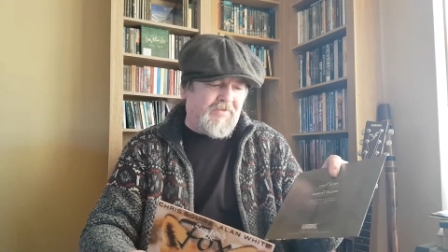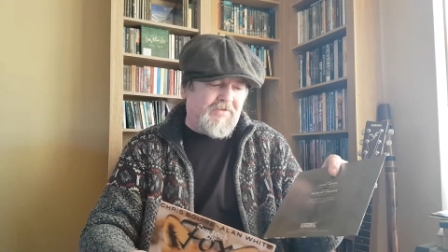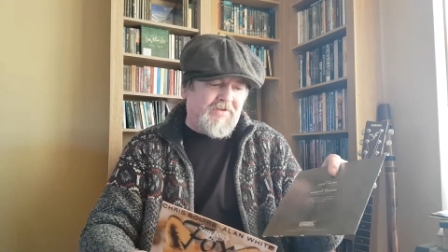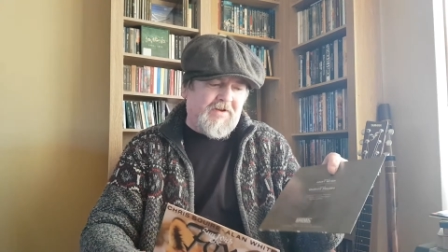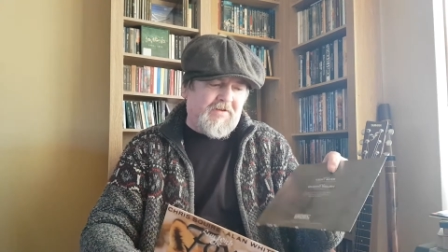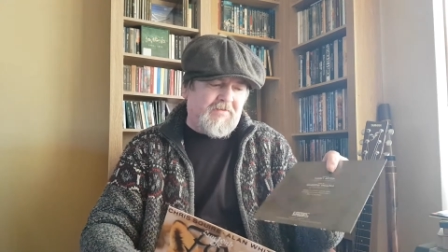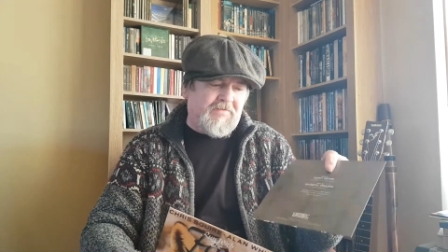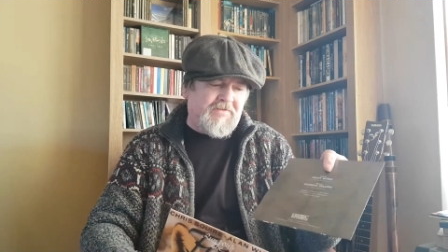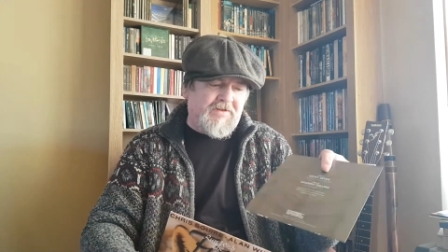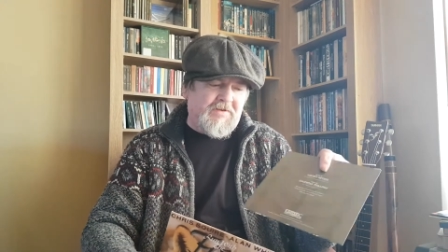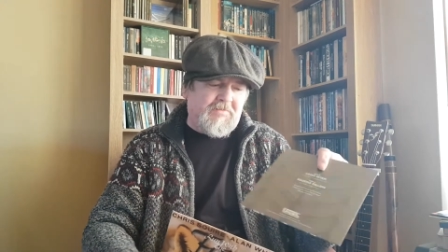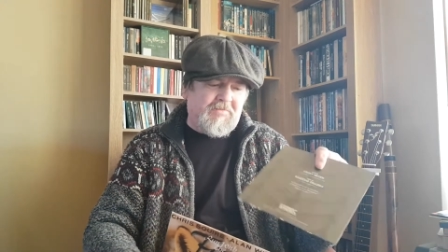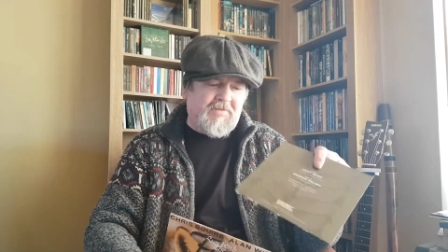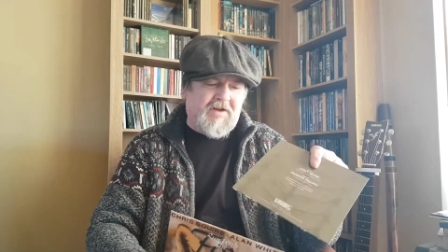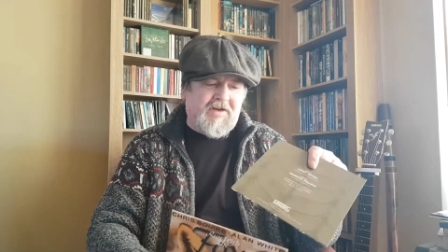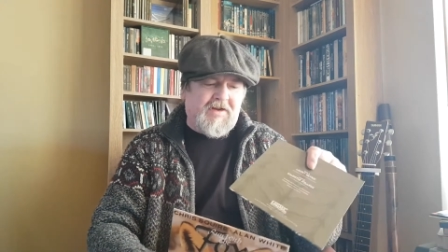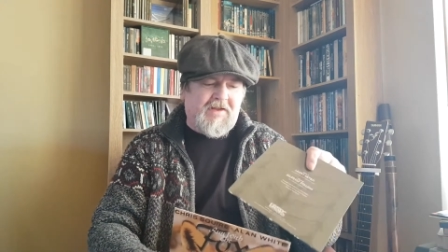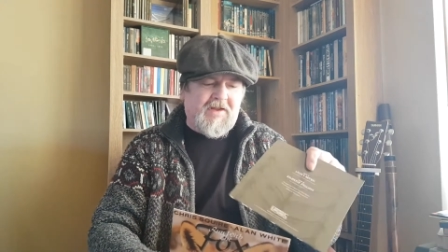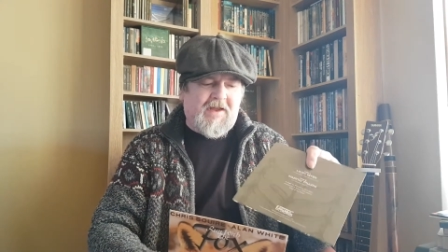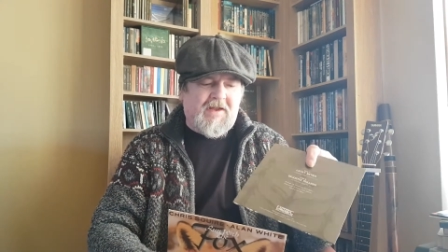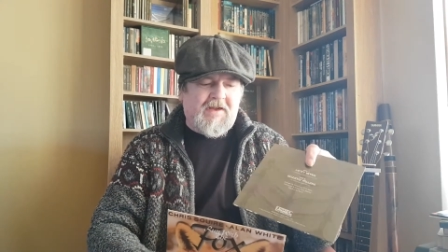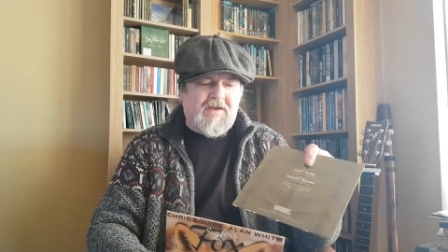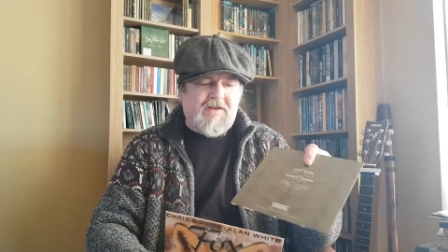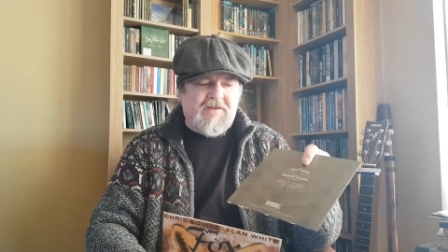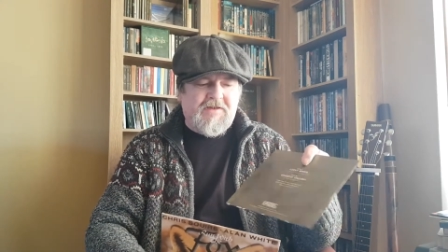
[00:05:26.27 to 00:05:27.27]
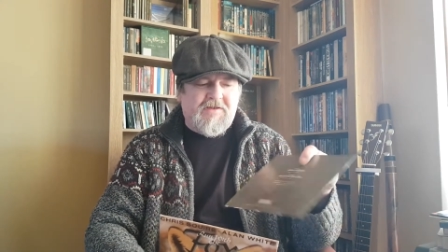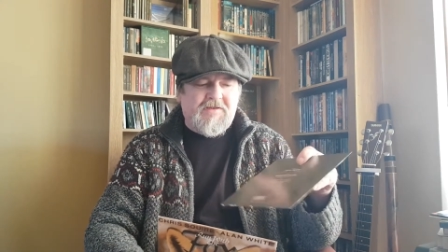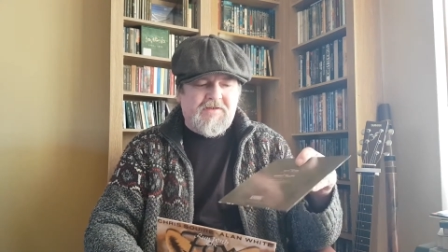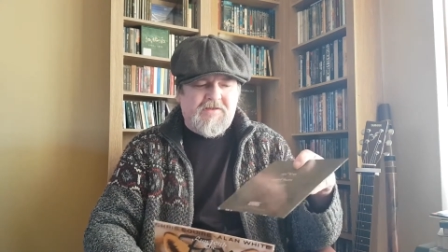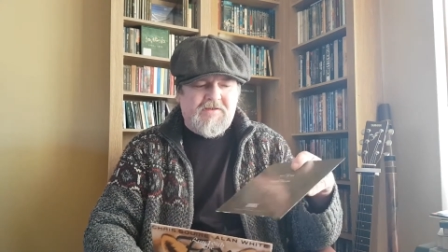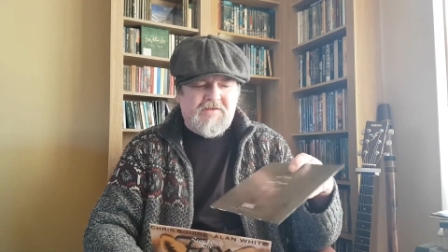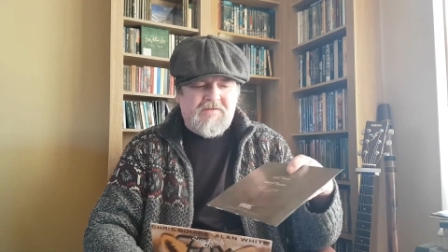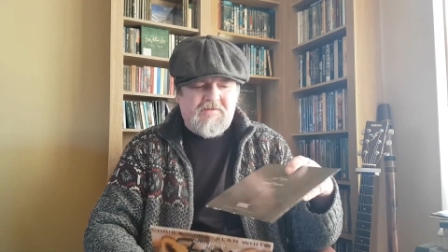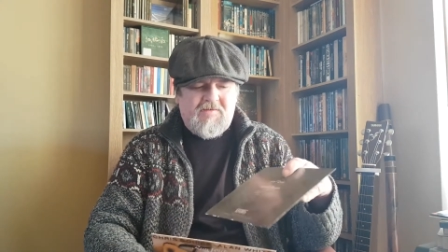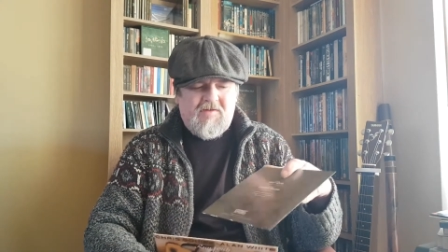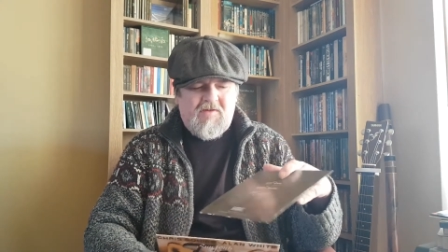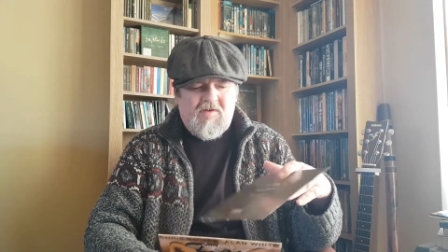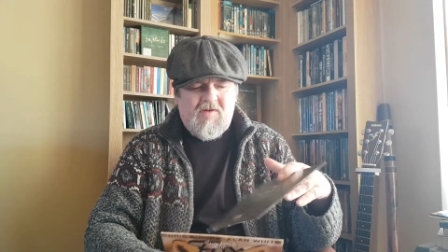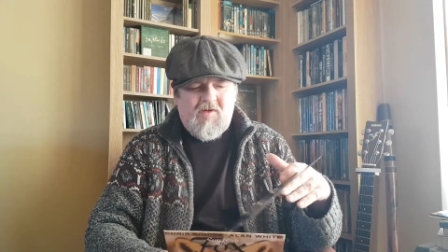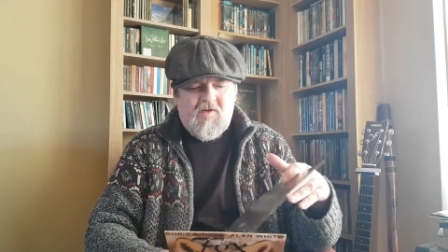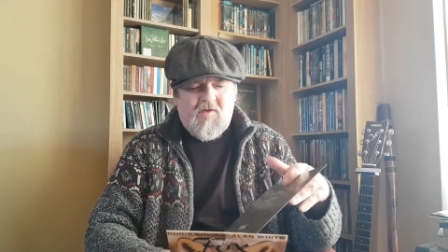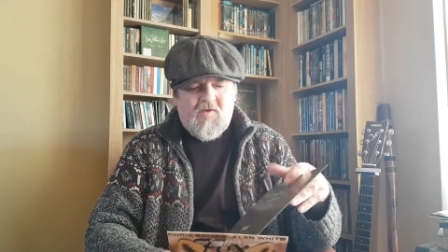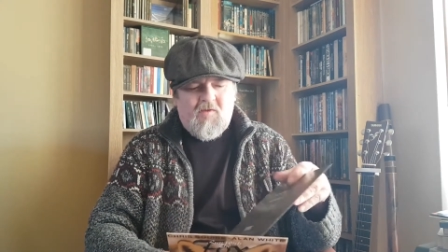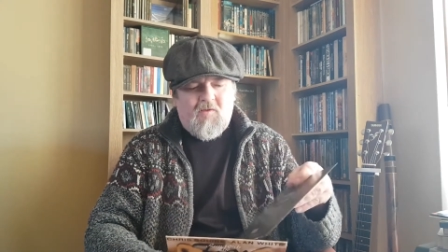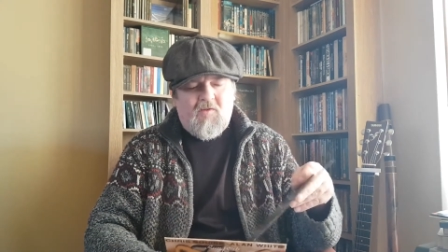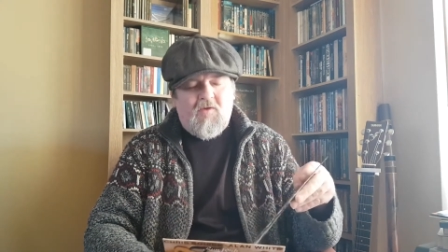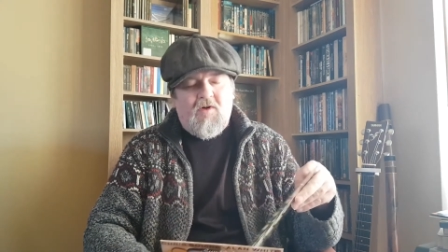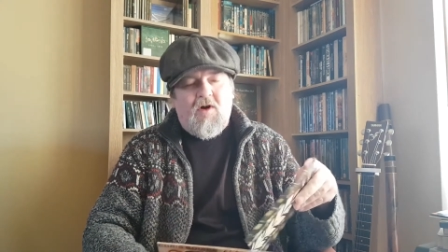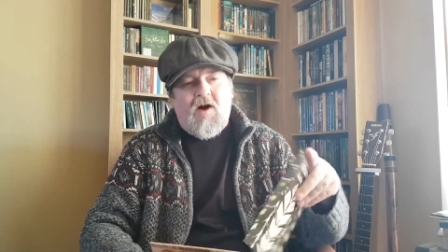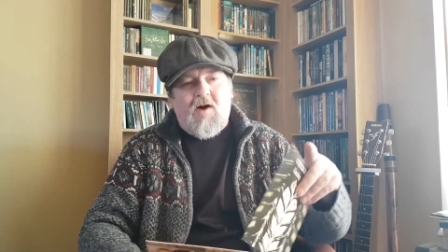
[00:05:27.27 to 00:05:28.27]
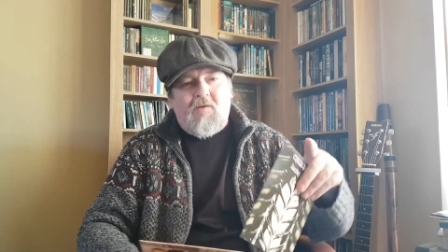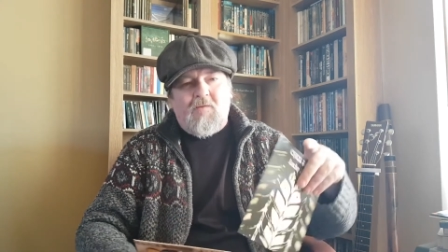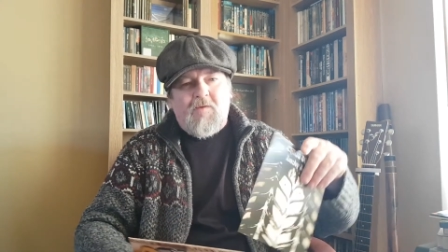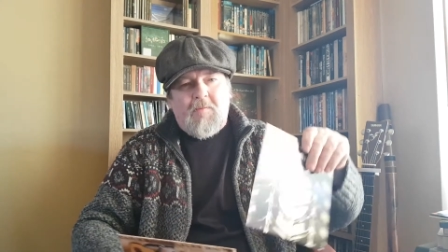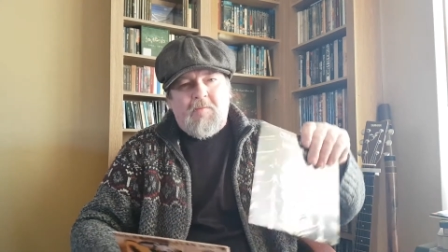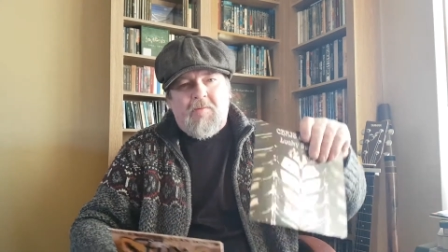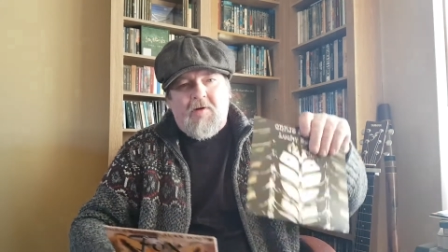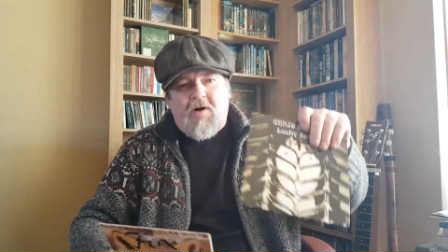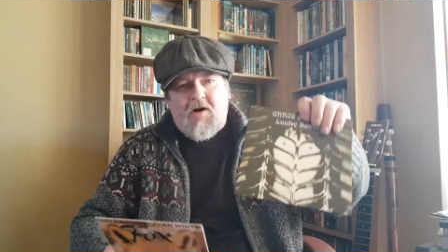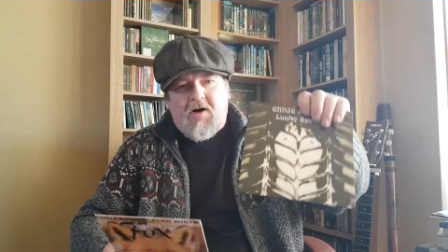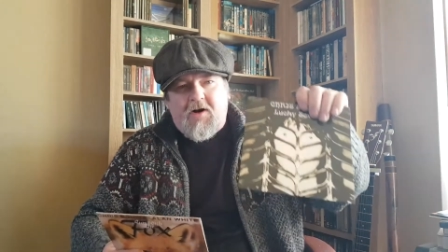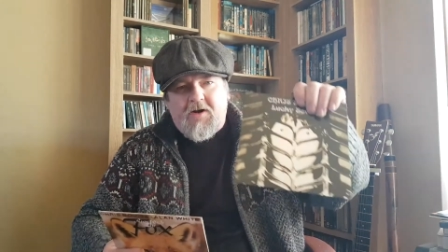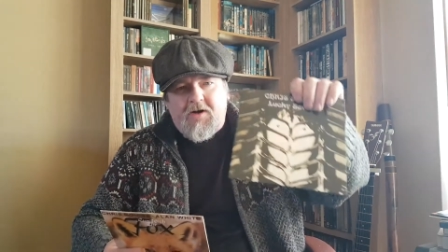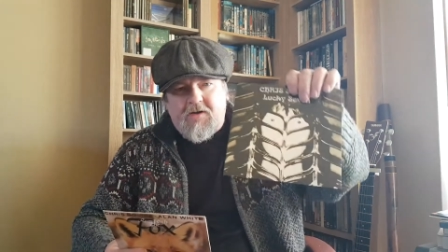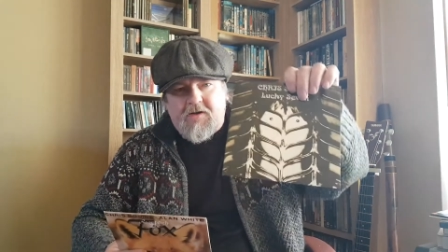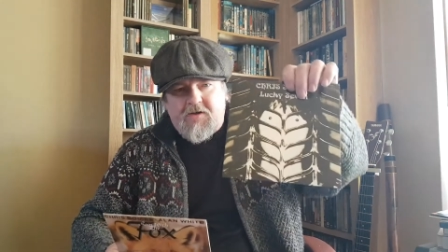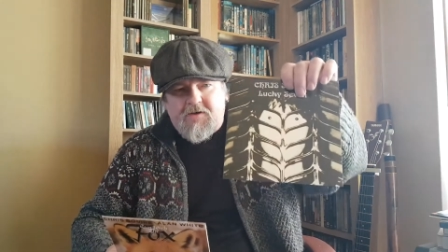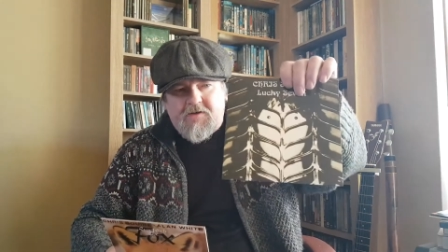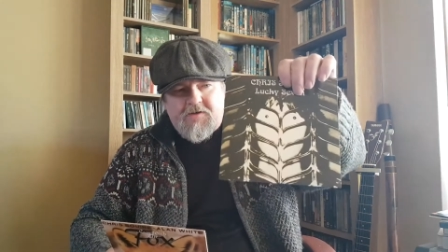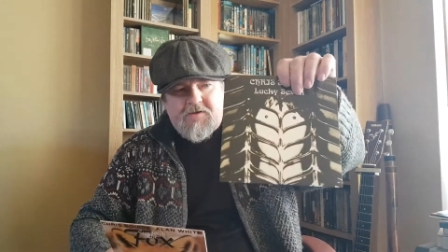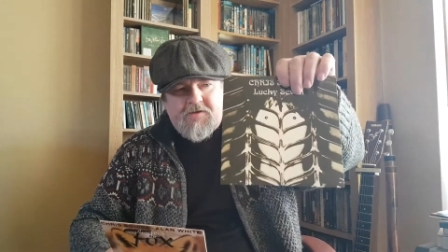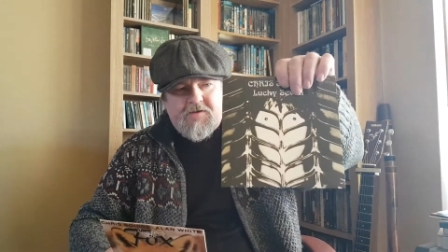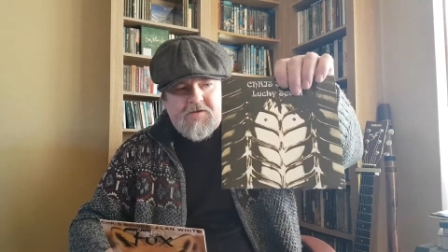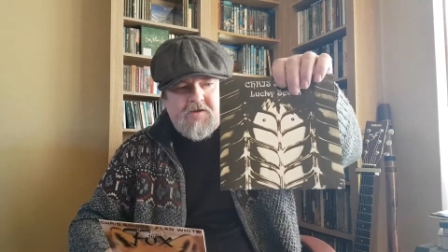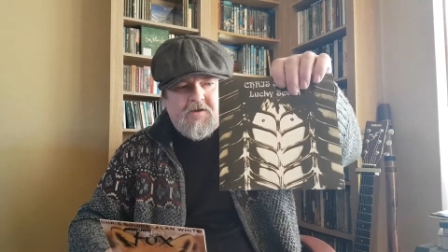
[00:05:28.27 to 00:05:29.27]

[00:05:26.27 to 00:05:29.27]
So to me, that is rather pointless,